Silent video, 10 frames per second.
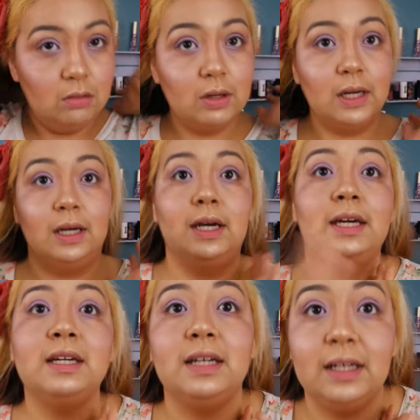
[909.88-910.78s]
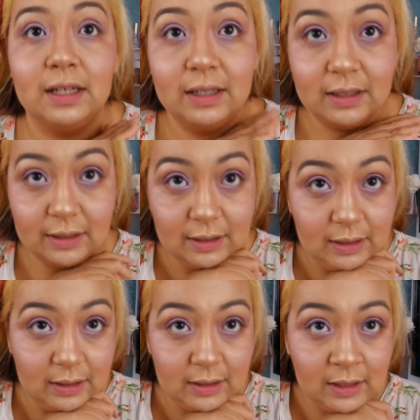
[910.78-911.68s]
Okay,
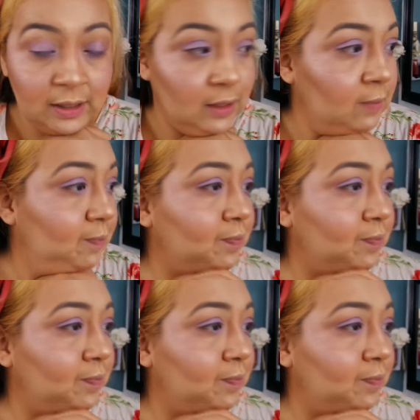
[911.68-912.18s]
see.